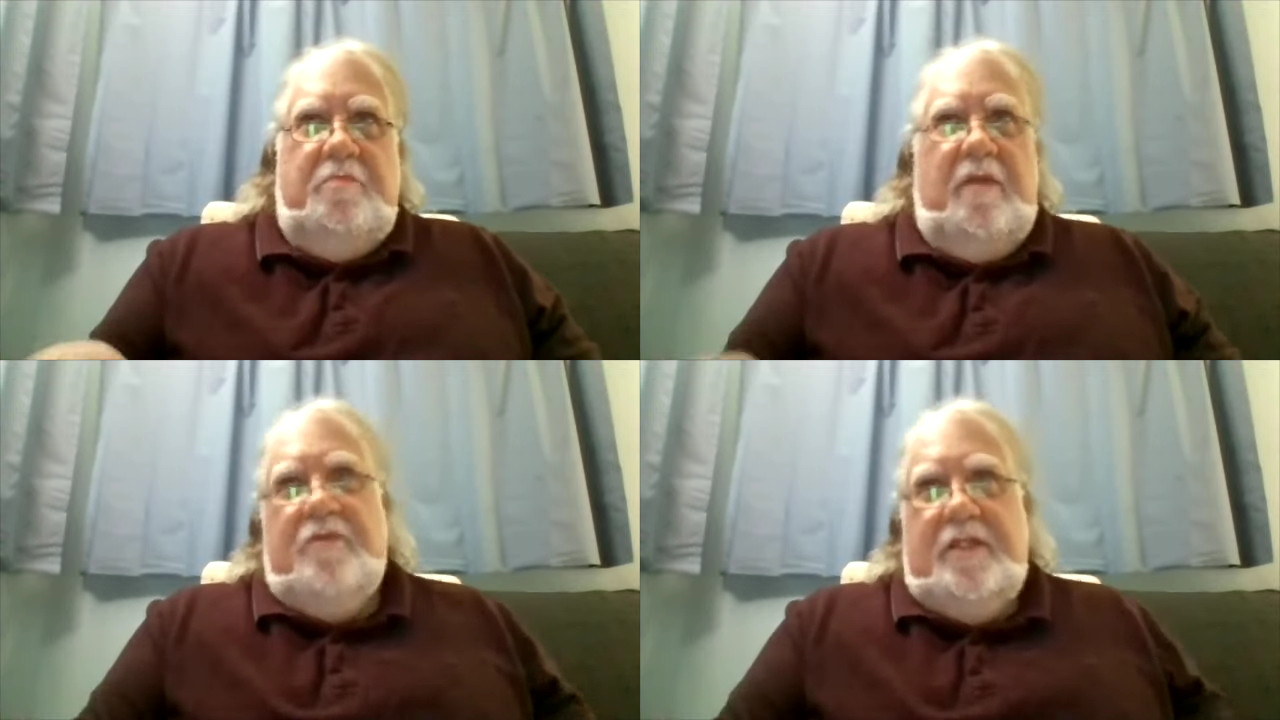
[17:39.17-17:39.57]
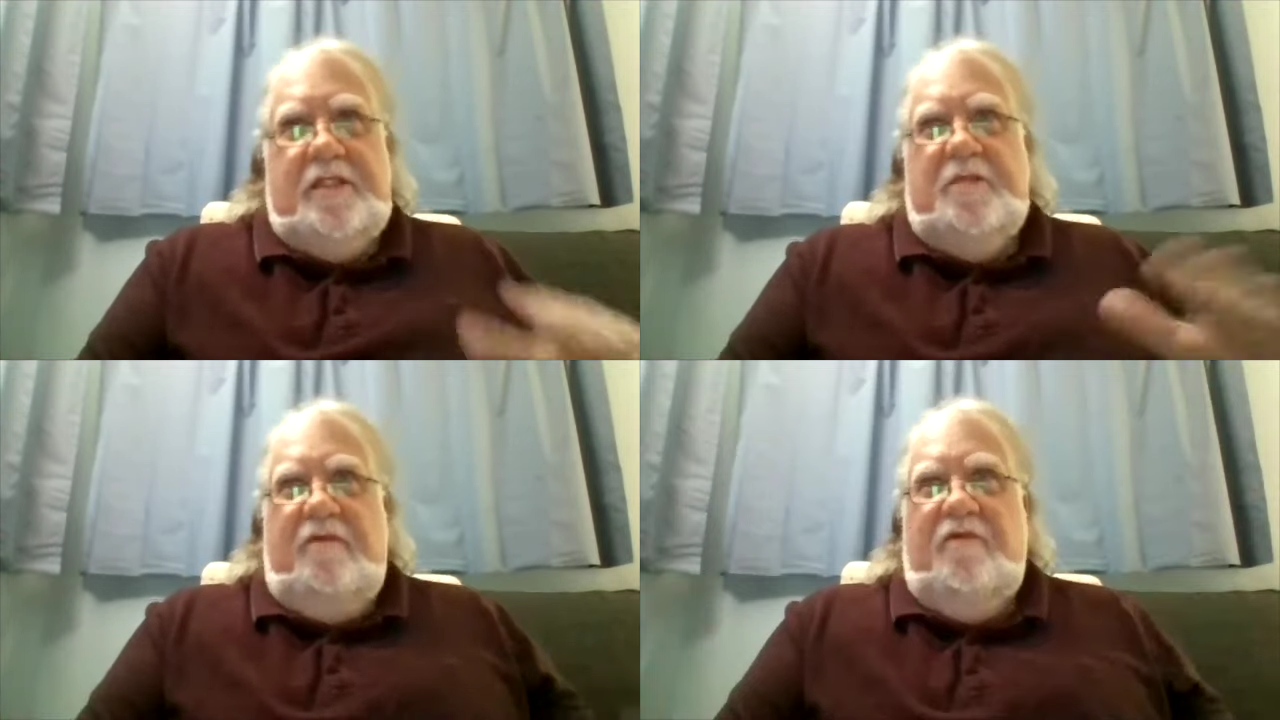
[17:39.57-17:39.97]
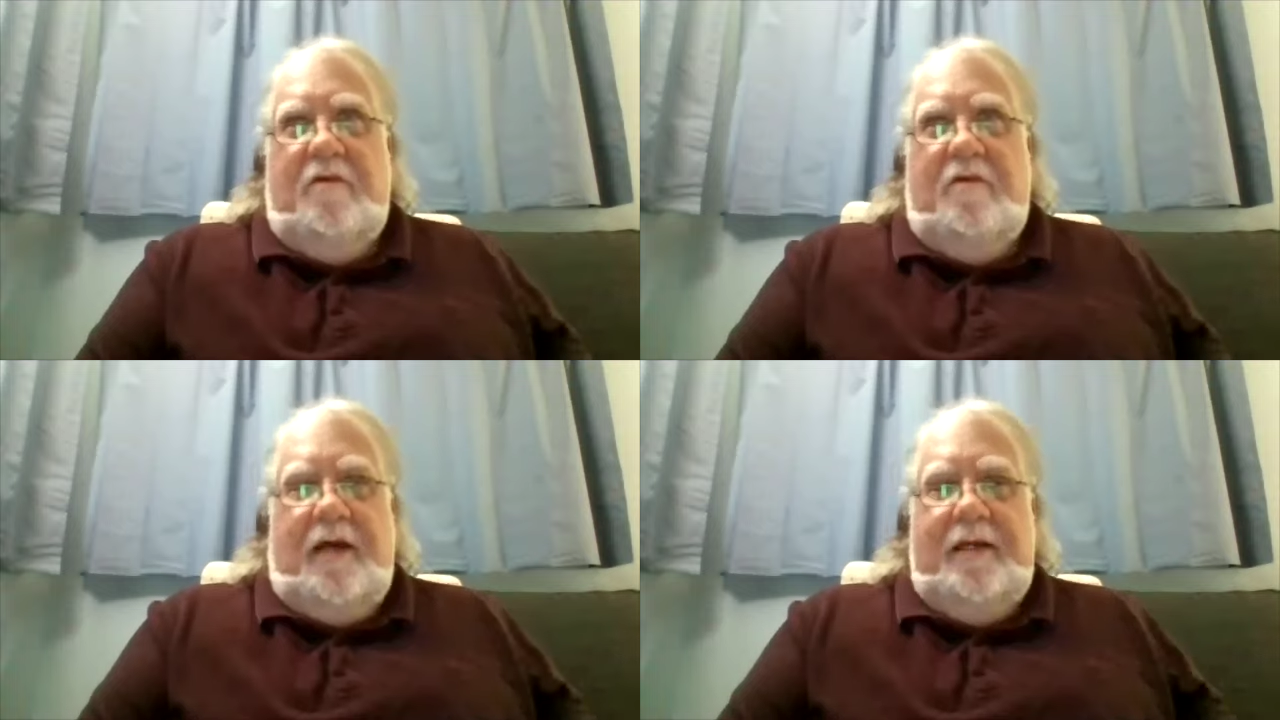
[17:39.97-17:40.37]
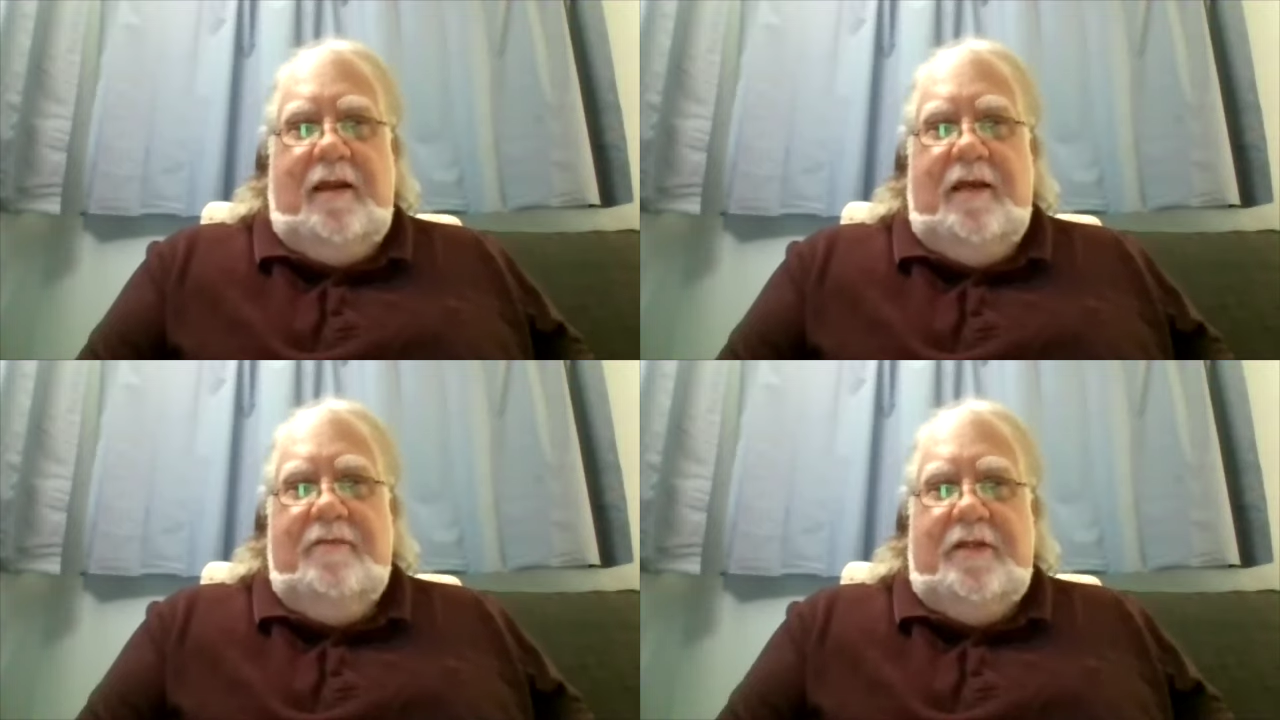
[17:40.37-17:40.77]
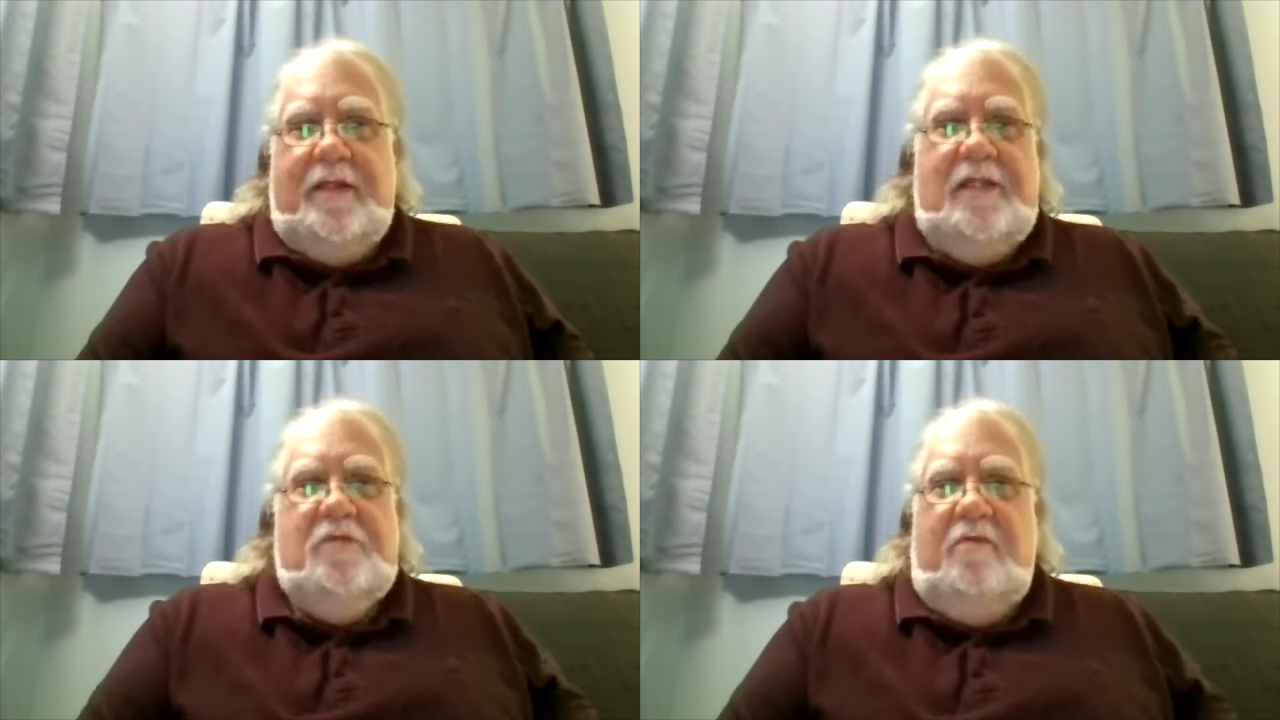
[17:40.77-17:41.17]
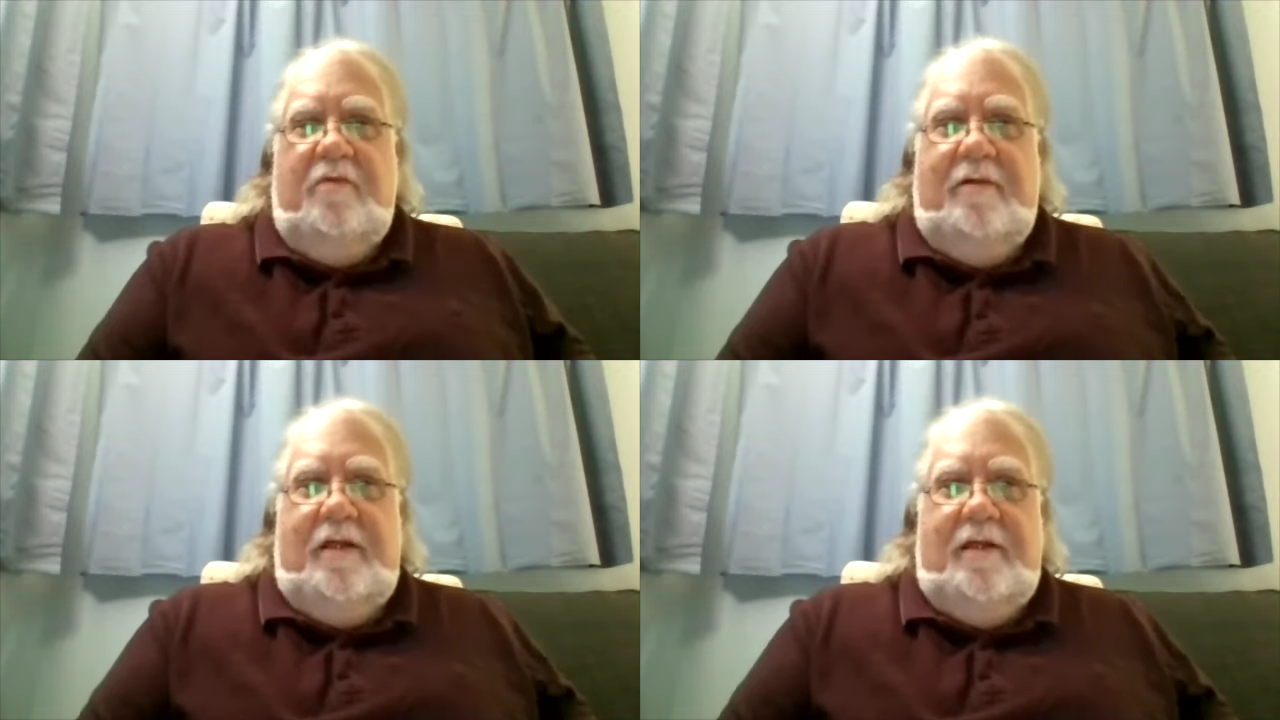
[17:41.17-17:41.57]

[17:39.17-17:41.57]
Remember, this is before 9/11. Things were very